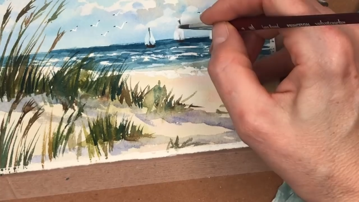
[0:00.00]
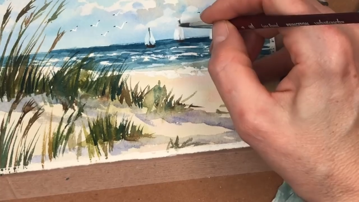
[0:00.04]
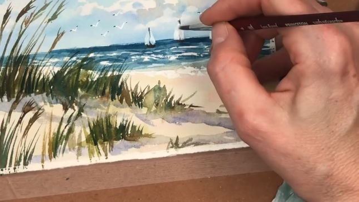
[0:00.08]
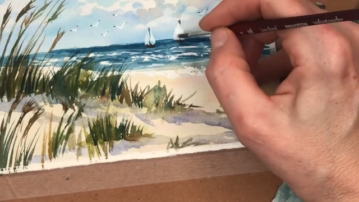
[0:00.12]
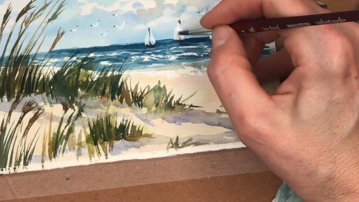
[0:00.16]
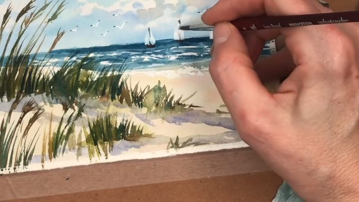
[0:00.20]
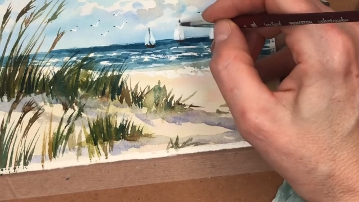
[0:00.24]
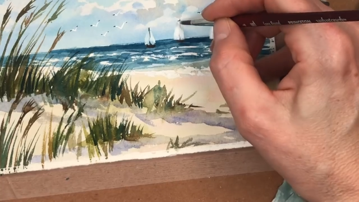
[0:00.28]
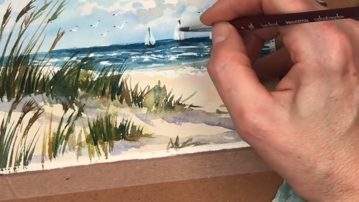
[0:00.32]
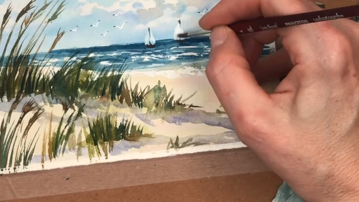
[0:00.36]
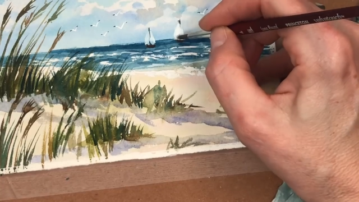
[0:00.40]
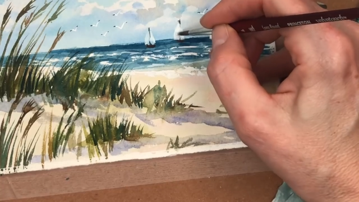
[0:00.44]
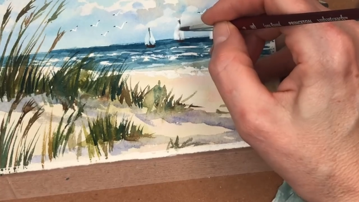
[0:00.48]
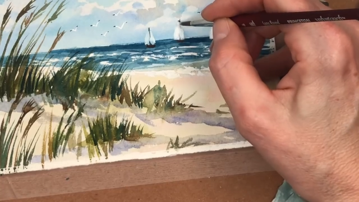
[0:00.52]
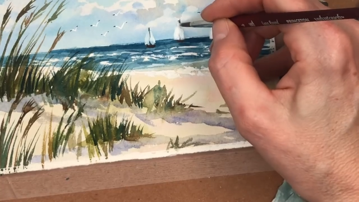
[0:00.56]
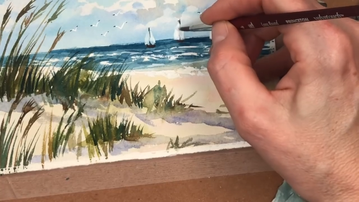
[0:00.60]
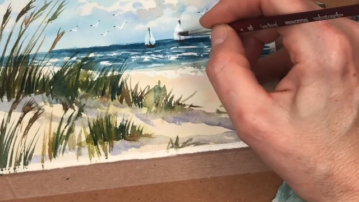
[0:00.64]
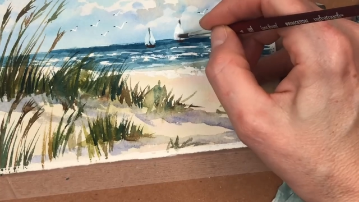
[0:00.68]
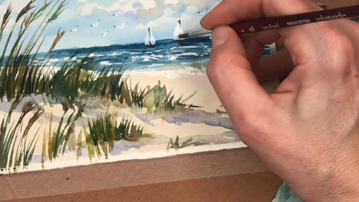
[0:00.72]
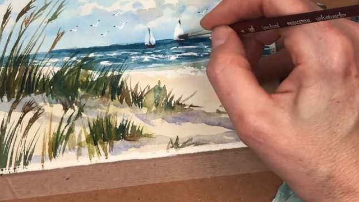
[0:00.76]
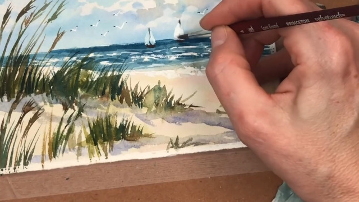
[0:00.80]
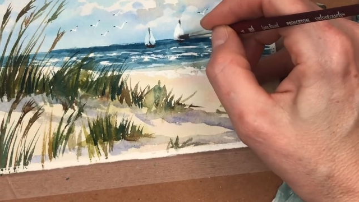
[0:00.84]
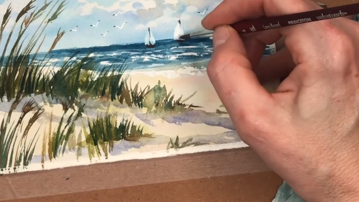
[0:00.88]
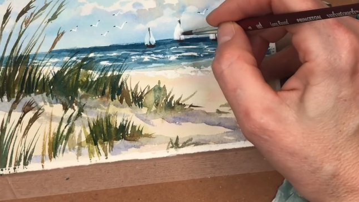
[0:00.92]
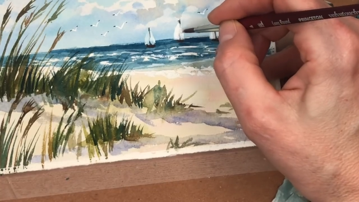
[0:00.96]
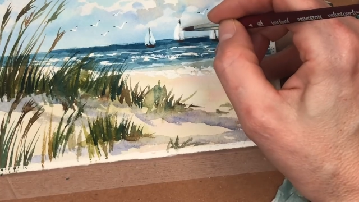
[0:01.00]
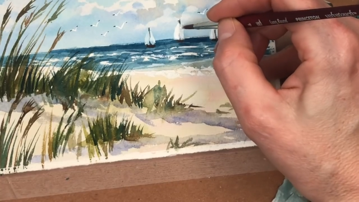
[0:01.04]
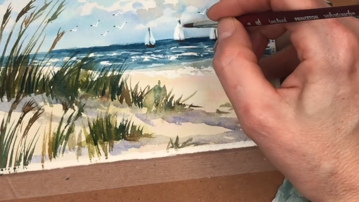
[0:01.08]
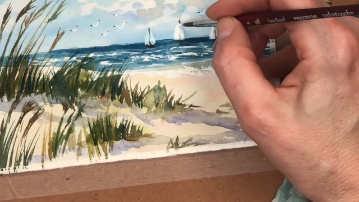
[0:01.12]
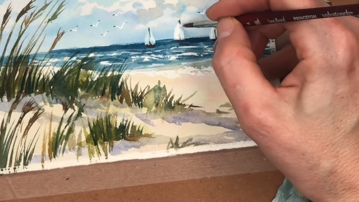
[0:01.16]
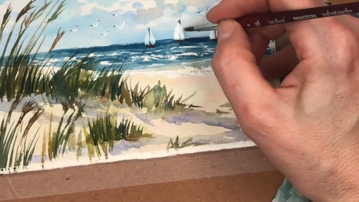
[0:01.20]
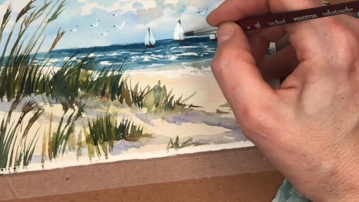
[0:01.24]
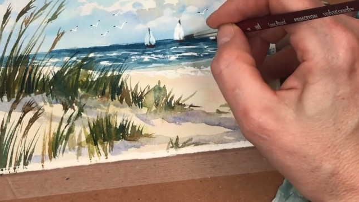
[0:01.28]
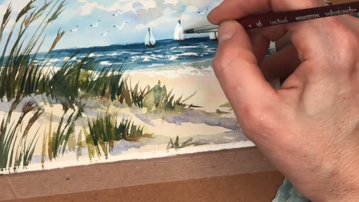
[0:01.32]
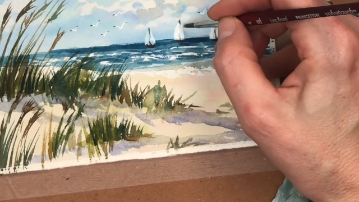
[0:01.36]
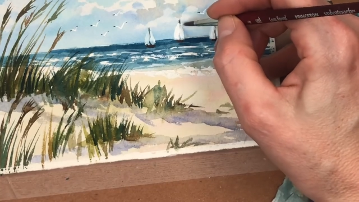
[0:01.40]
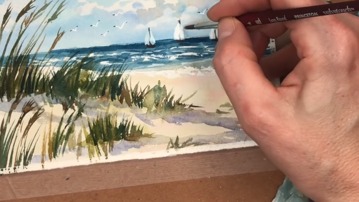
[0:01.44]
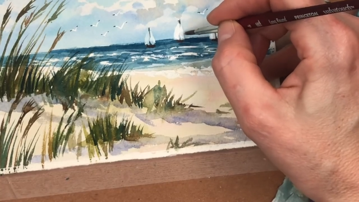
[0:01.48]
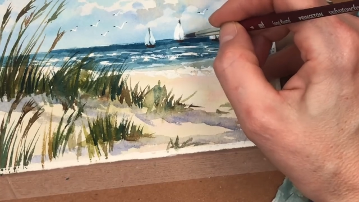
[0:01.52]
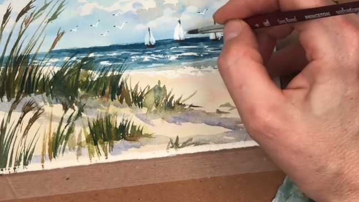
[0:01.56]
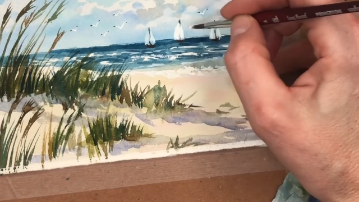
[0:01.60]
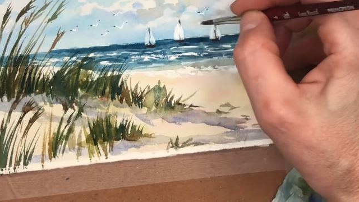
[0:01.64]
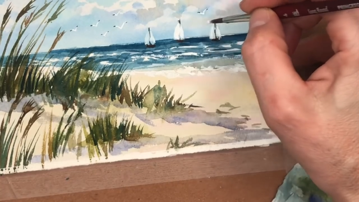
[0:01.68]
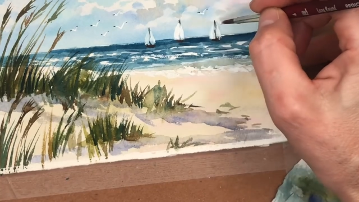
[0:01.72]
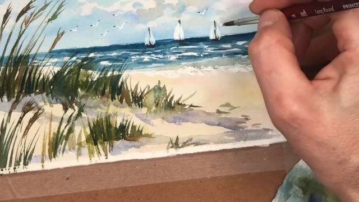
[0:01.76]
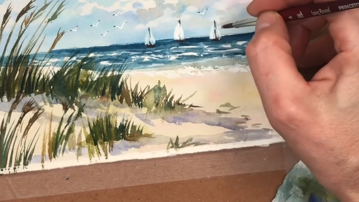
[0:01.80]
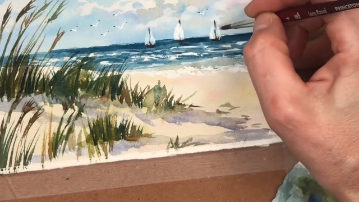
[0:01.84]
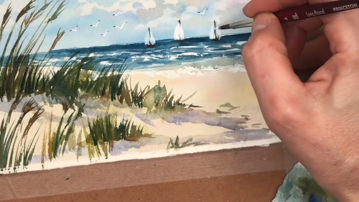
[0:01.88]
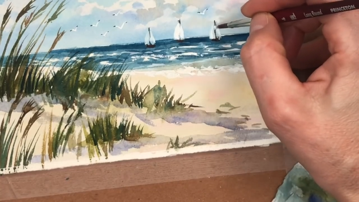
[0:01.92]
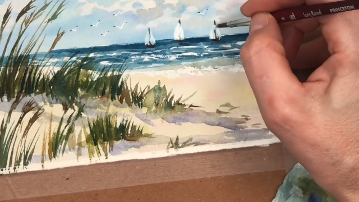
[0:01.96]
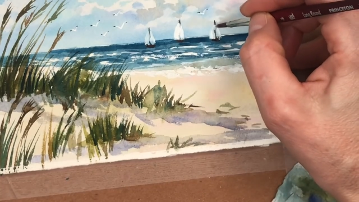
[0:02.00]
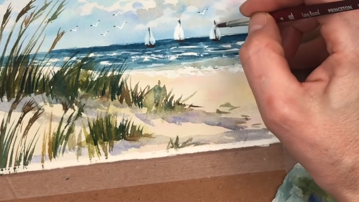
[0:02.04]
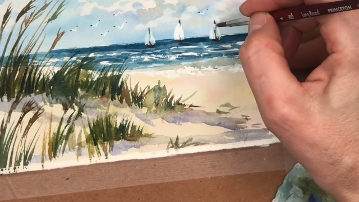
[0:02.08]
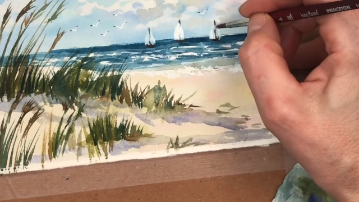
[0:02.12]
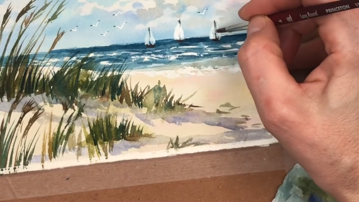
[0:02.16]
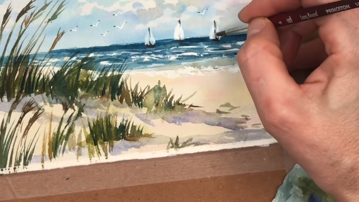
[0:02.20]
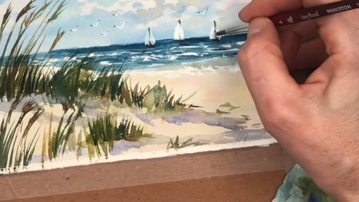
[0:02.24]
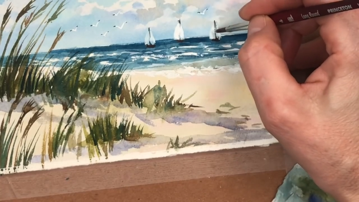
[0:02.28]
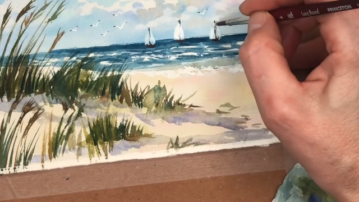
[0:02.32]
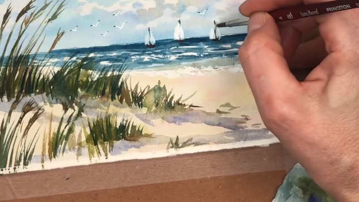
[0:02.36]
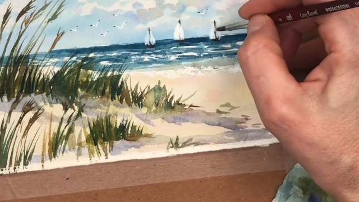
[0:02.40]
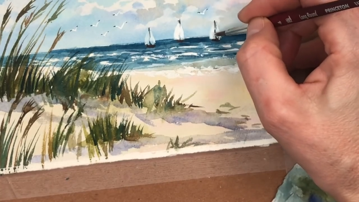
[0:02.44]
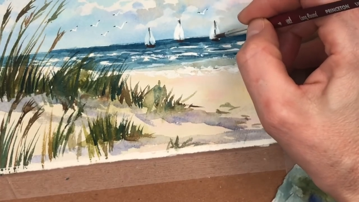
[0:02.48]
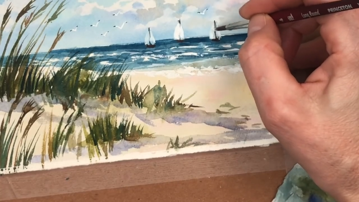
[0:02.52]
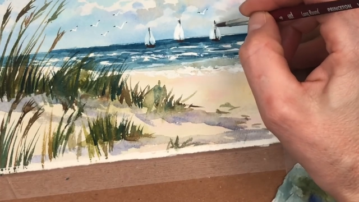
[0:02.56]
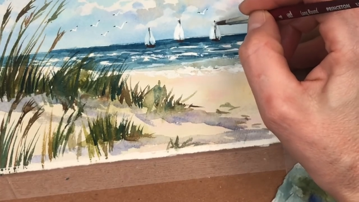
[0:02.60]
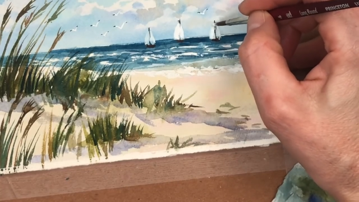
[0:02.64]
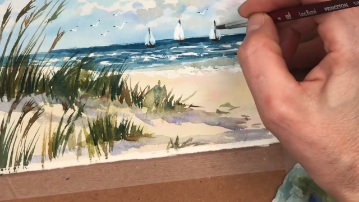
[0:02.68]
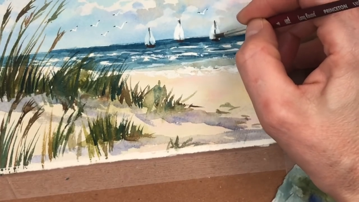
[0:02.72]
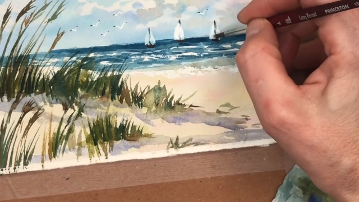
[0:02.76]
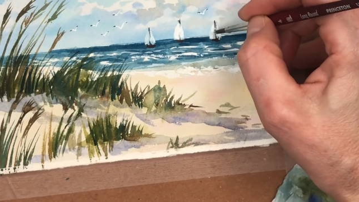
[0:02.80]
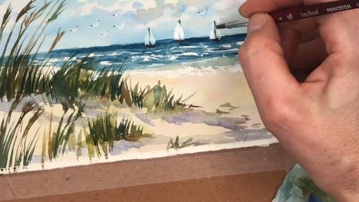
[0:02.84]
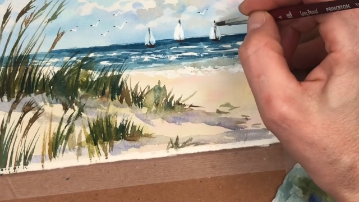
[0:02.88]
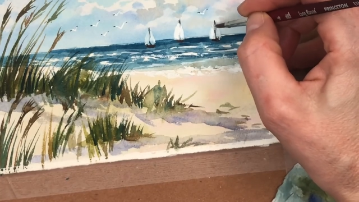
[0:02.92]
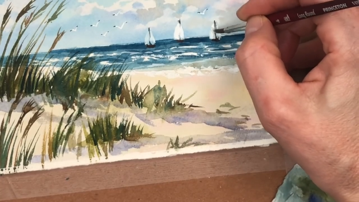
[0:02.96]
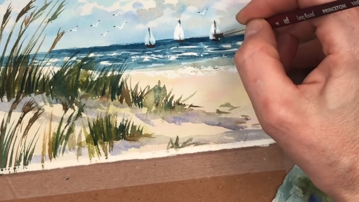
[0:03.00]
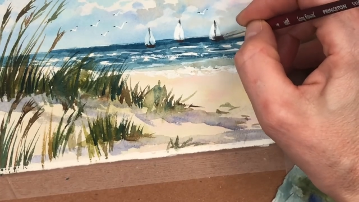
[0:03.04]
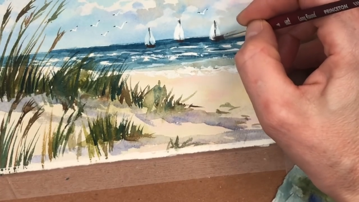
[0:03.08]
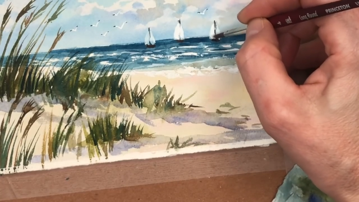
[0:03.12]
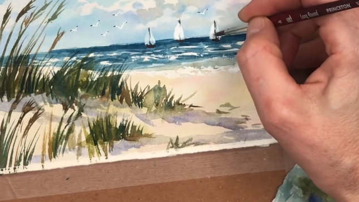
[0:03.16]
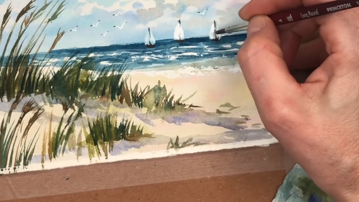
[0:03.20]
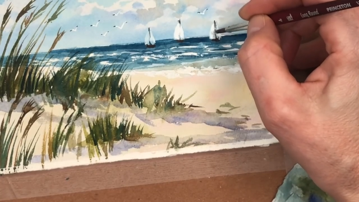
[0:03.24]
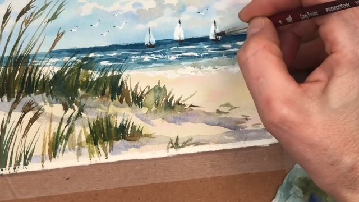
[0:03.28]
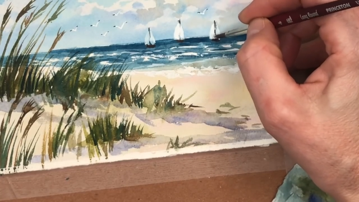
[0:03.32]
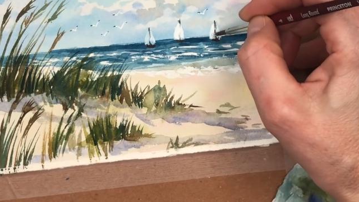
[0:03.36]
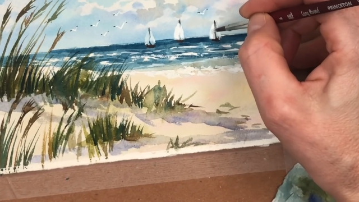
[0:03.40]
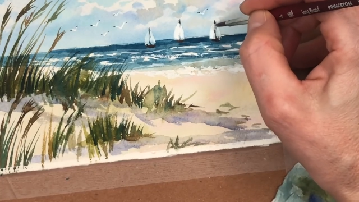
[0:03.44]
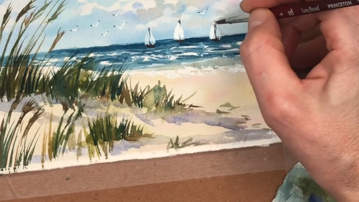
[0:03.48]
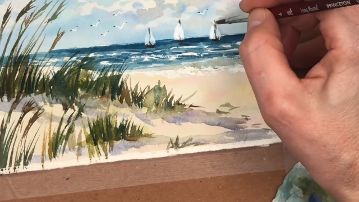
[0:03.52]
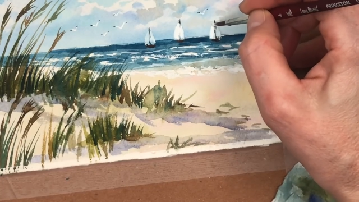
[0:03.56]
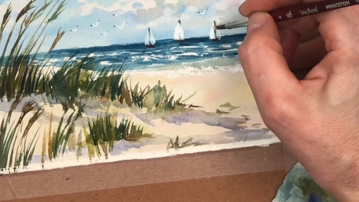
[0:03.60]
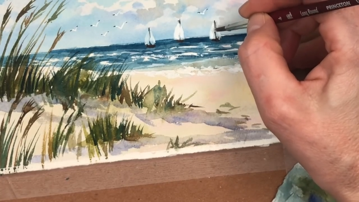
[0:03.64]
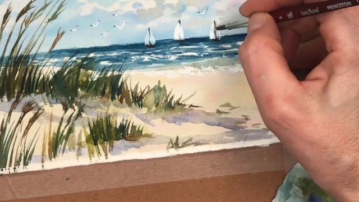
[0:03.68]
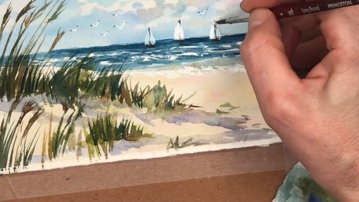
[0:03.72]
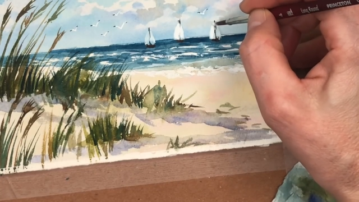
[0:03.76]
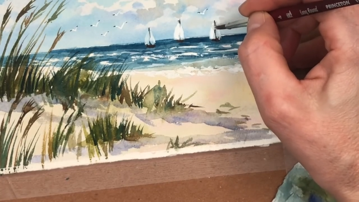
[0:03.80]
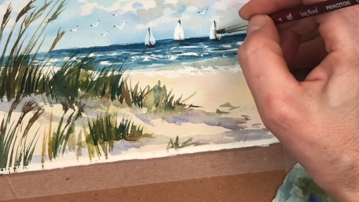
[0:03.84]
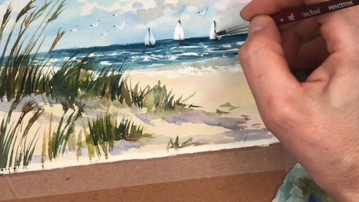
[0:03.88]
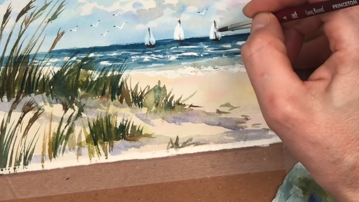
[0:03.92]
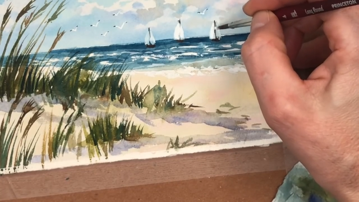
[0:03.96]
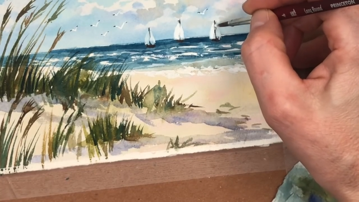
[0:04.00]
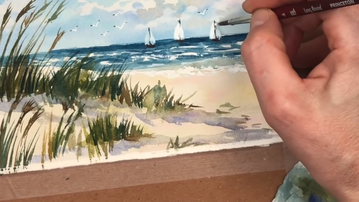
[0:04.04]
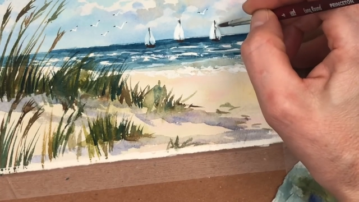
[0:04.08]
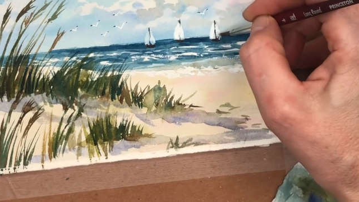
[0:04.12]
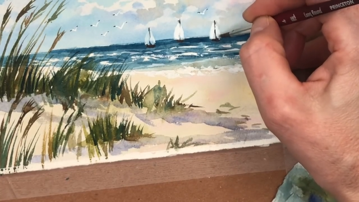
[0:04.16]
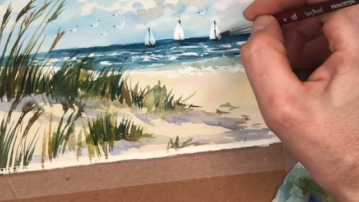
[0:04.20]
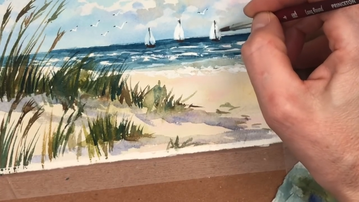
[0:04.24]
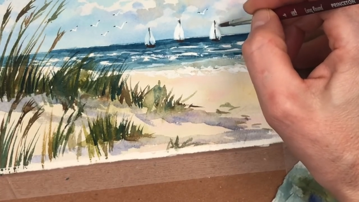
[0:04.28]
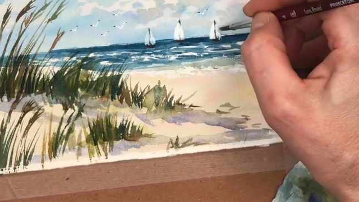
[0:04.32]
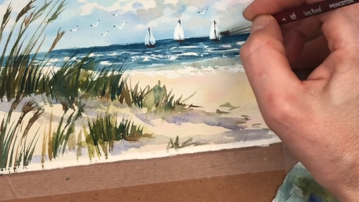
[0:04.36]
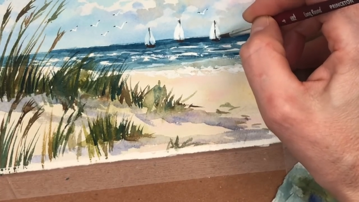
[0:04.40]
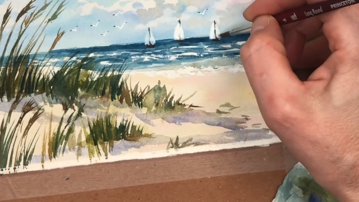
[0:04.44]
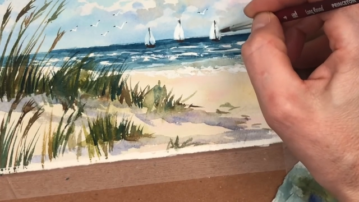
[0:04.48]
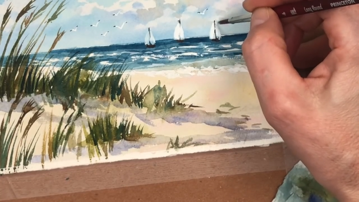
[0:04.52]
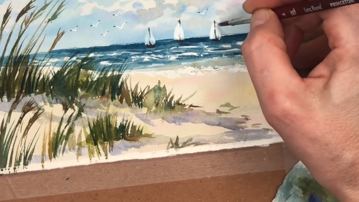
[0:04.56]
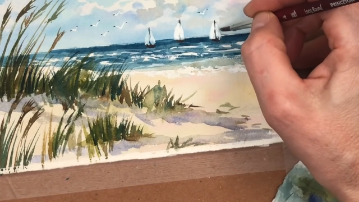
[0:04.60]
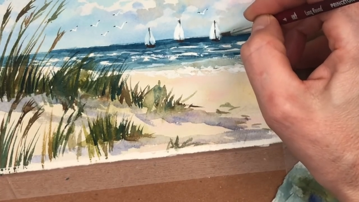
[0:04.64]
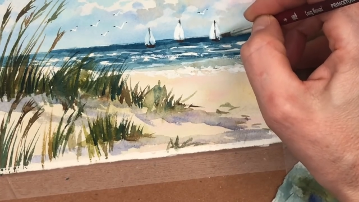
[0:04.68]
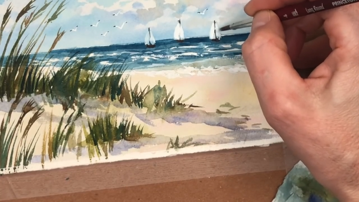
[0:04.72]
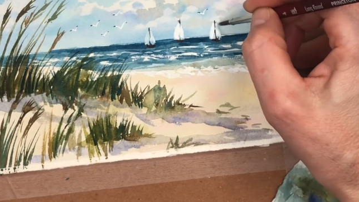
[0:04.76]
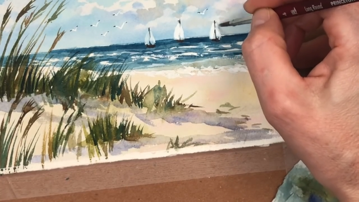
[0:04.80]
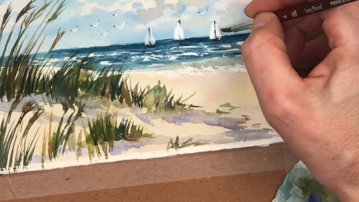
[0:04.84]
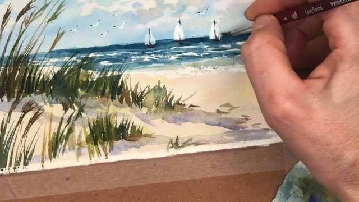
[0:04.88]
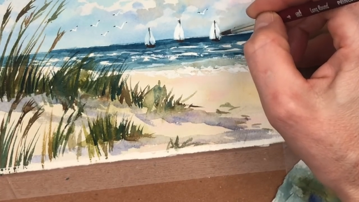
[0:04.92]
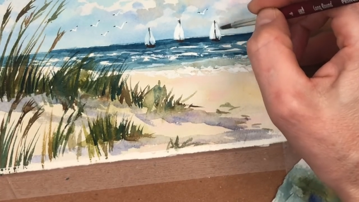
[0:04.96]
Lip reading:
[unreadable: no face in view]